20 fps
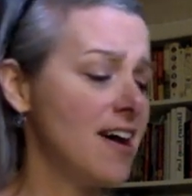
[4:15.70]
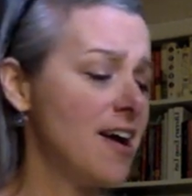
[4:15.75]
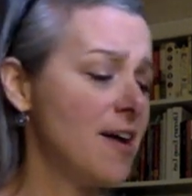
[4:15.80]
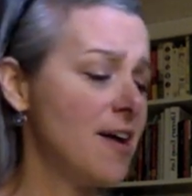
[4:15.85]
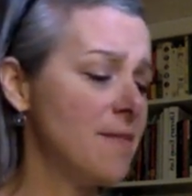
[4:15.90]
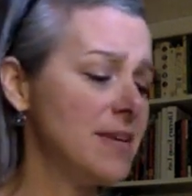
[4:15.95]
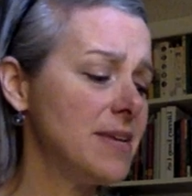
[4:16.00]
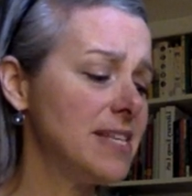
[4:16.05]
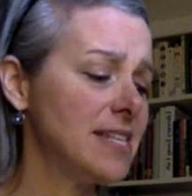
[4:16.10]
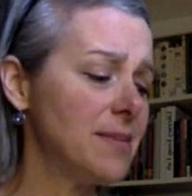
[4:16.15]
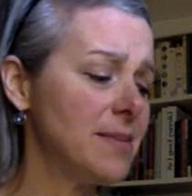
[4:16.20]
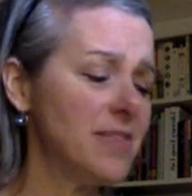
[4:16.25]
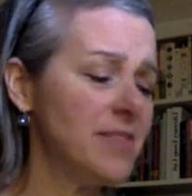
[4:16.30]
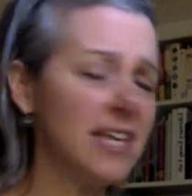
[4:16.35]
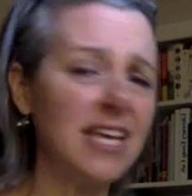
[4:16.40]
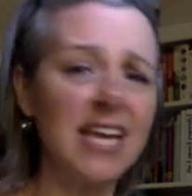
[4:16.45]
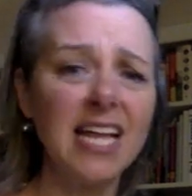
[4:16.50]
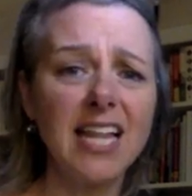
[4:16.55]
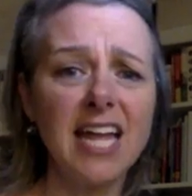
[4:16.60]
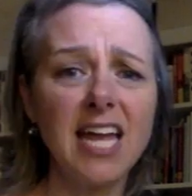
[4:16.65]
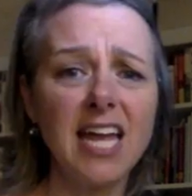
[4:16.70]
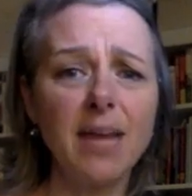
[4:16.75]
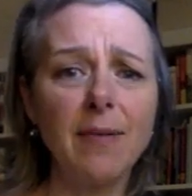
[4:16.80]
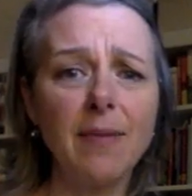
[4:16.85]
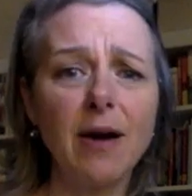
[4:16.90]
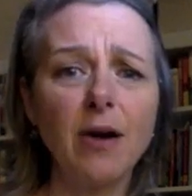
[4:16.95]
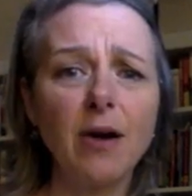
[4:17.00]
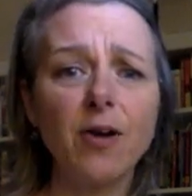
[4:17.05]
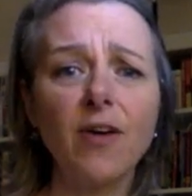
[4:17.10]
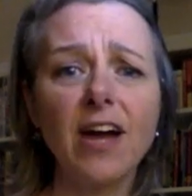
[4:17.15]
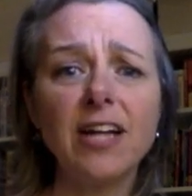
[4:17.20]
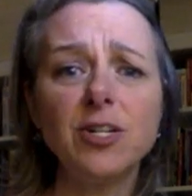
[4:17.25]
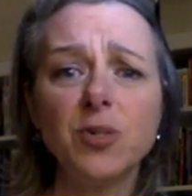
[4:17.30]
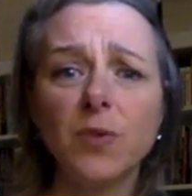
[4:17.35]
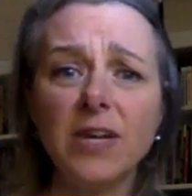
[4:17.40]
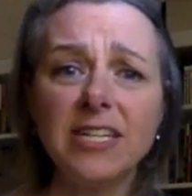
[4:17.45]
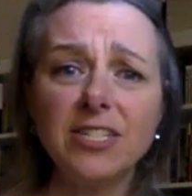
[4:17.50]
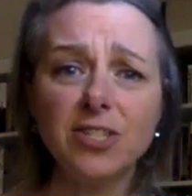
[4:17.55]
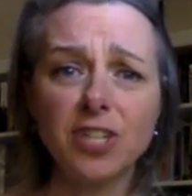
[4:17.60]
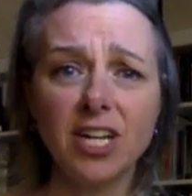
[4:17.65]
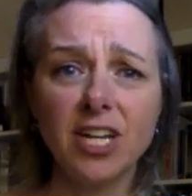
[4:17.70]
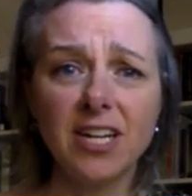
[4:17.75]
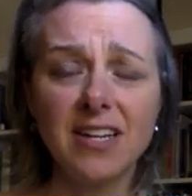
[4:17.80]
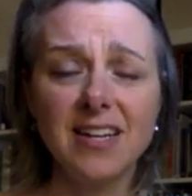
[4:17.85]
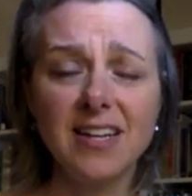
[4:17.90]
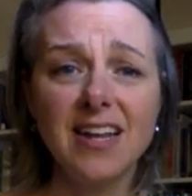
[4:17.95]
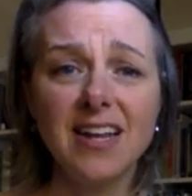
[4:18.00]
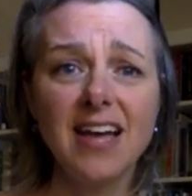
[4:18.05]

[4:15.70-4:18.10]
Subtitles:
is I'm thinking a lot about graduation.